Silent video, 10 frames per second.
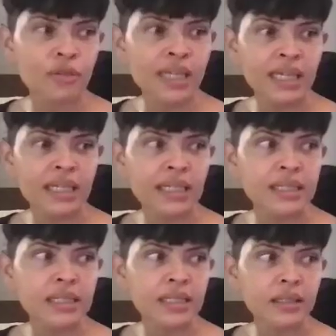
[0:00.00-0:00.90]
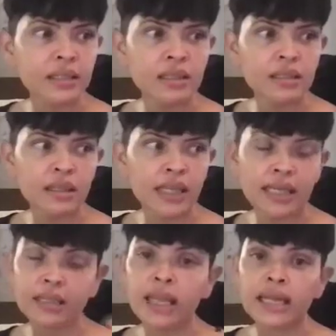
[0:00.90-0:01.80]
me until
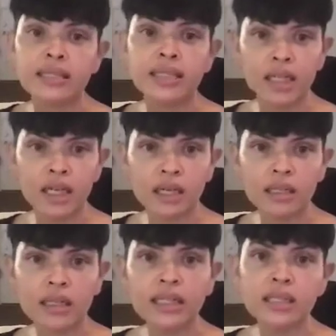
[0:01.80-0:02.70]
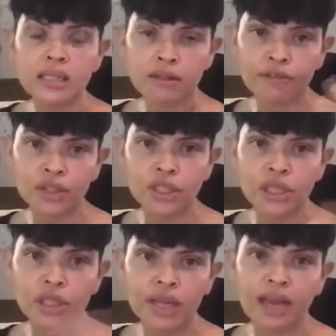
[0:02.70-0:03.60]
like the last year. Like this is the first
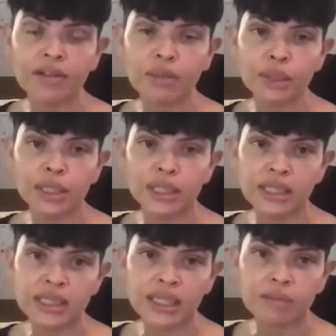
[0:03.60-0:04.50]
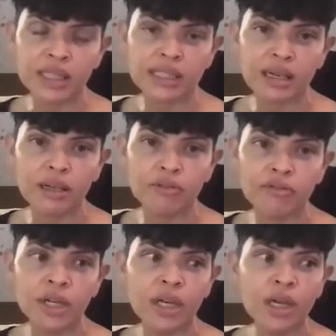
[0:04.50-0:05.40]
year that I've completely sustained myself
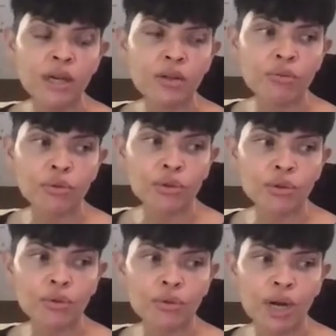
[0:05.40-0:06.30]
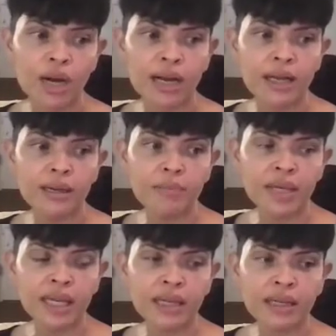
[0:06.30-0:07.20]
through
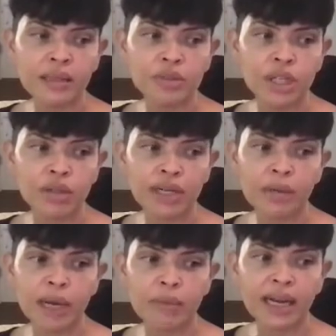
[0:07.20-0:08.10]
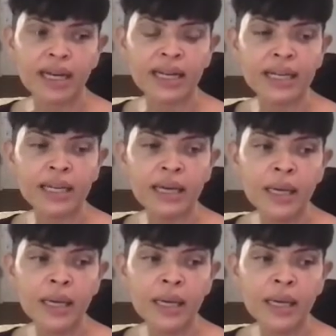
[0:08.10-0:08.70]
income generated by writing.